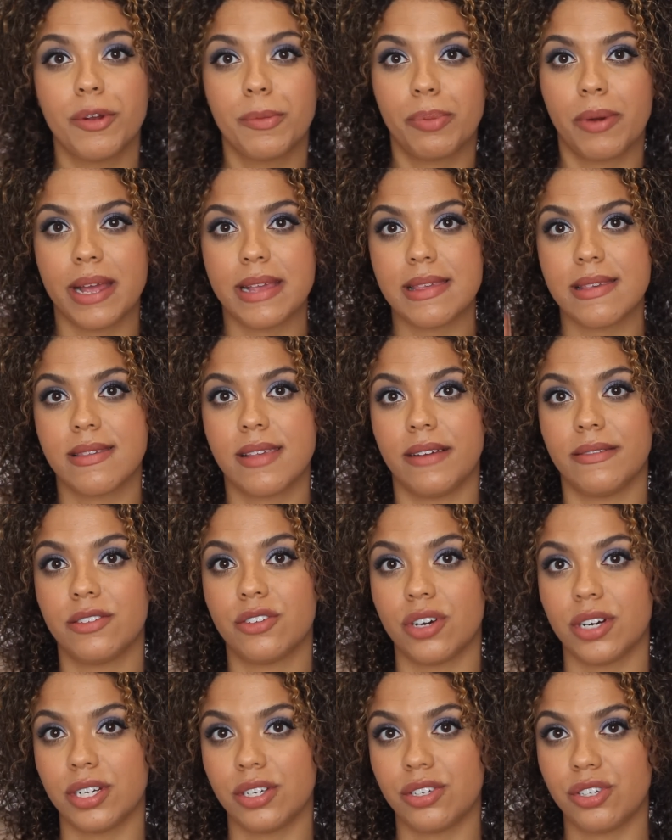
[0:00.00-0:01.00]
their prices have
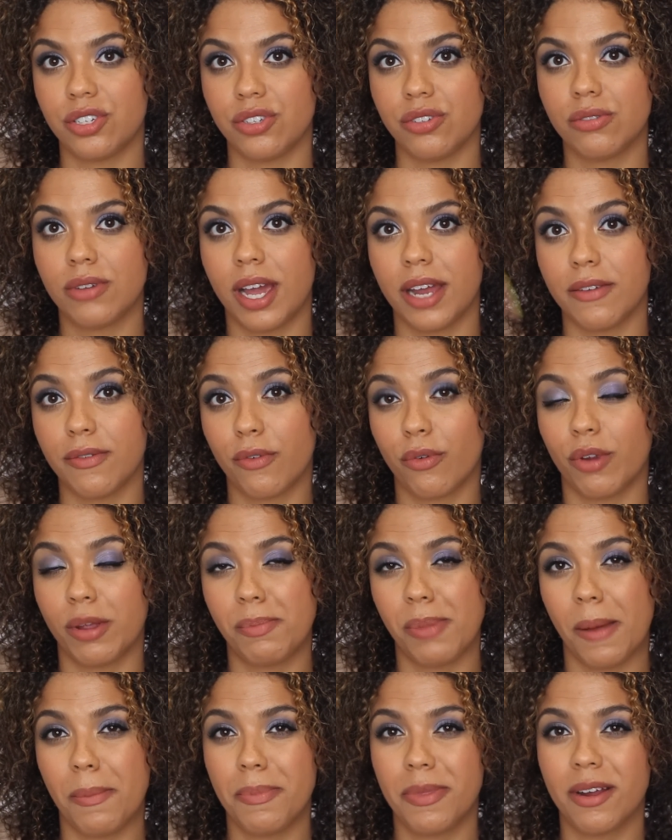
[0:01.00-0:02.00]
started to kind of
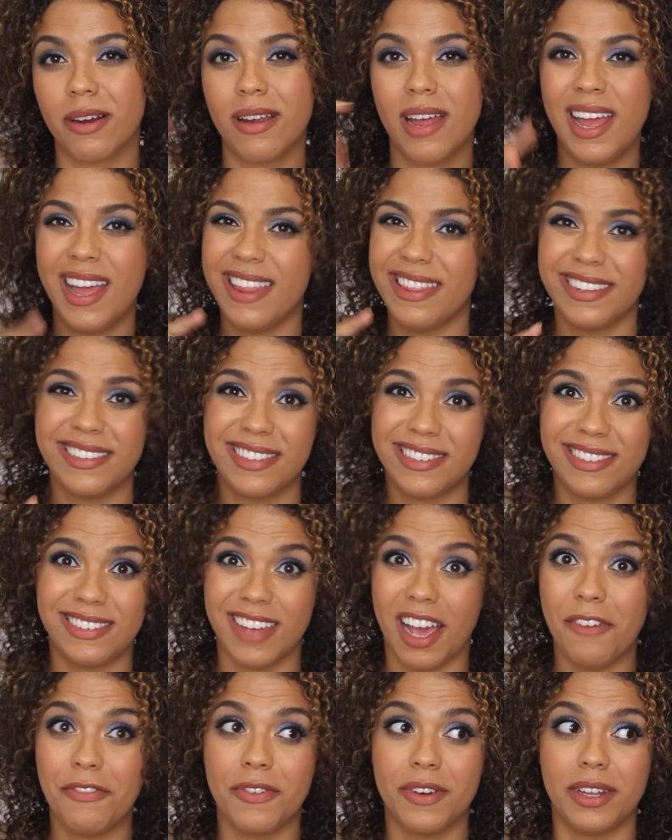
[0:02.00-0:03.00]
creep up there, this is
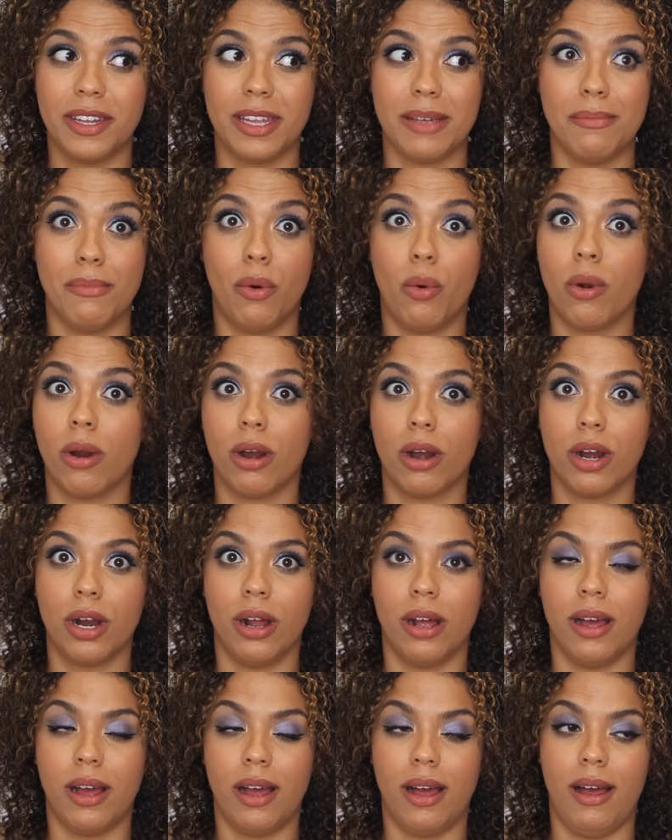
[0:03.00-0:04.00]
definitely more
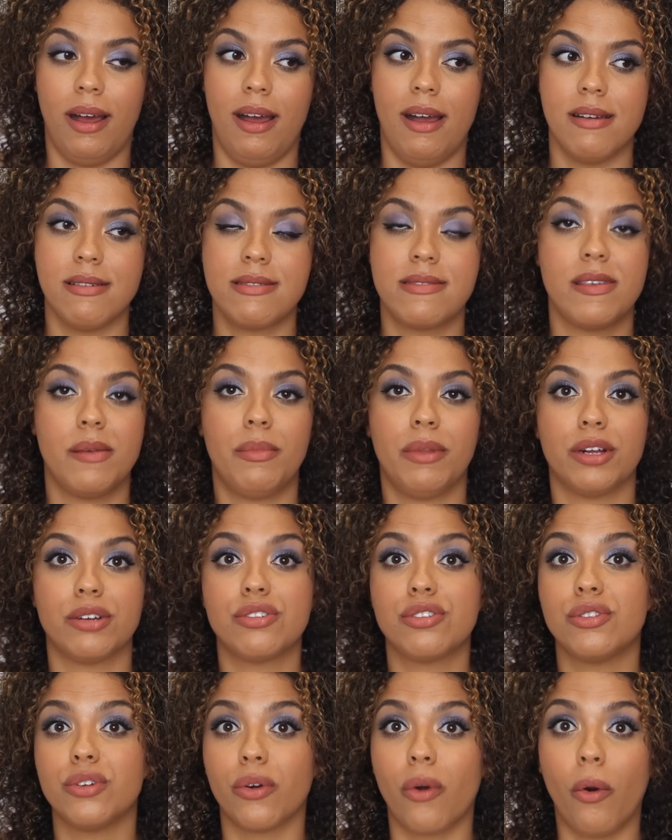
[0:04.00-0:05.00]
uh, similar
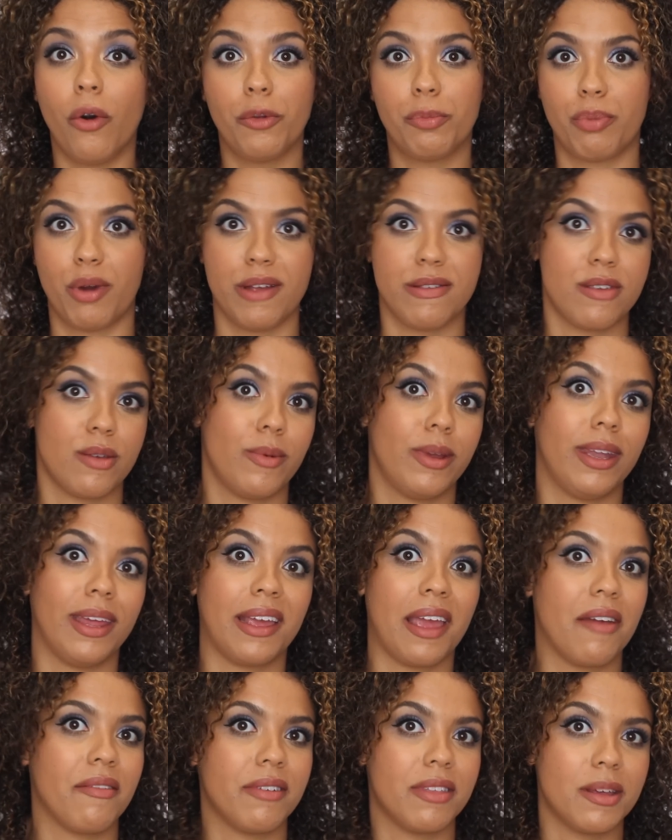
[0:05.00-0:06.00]
to their old pricing when
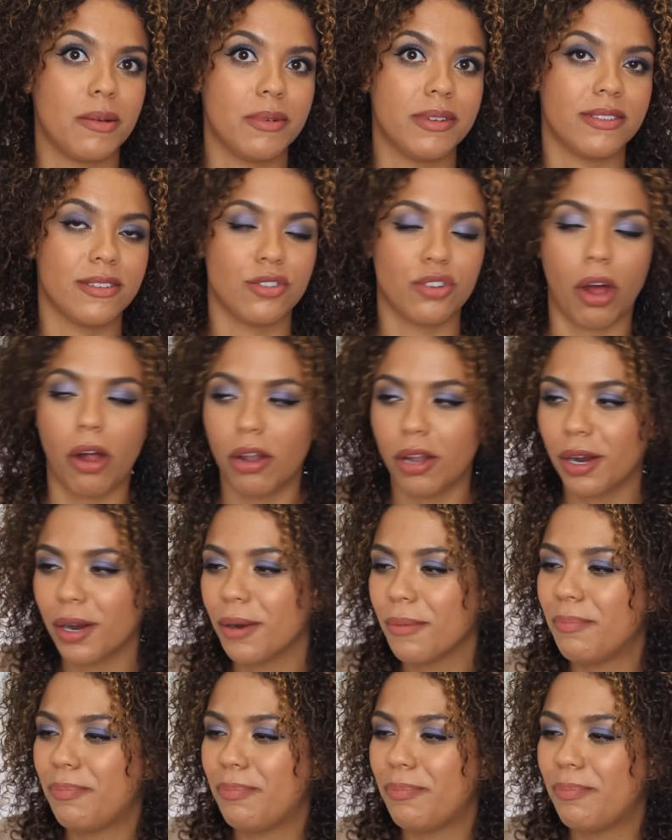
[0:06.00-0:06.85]
like everything was a dollar,